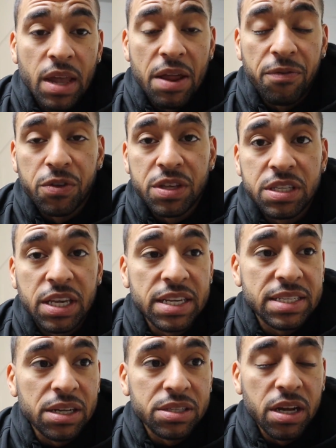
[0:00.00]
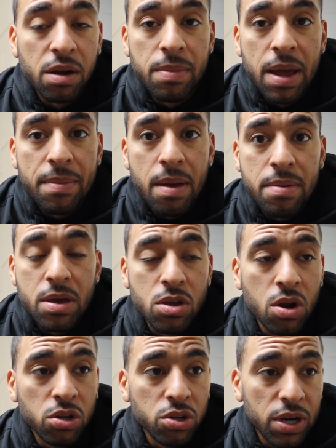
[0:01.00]
for these kids out there, man, maybe,
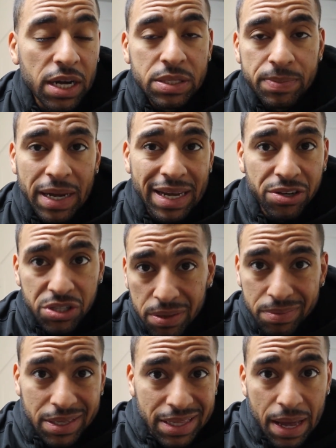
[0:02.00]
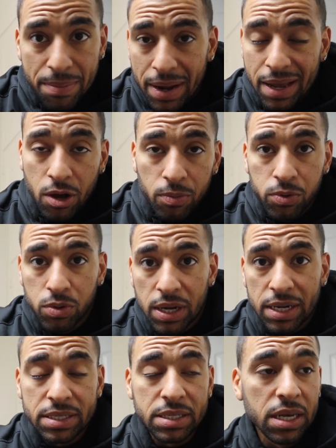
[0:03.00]
you know, you guys might hear something that might help you
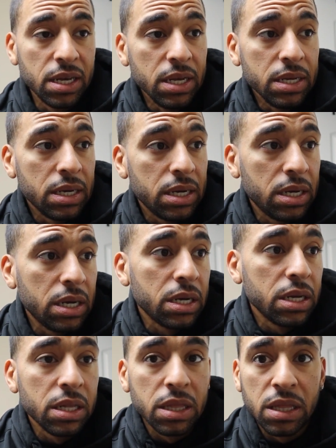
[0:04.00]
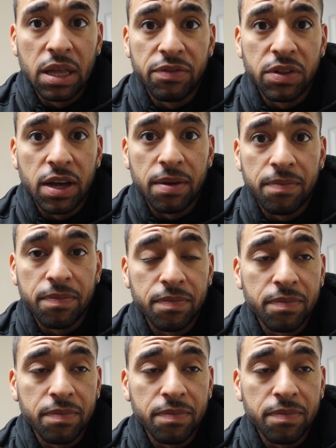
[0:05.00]
guys level up.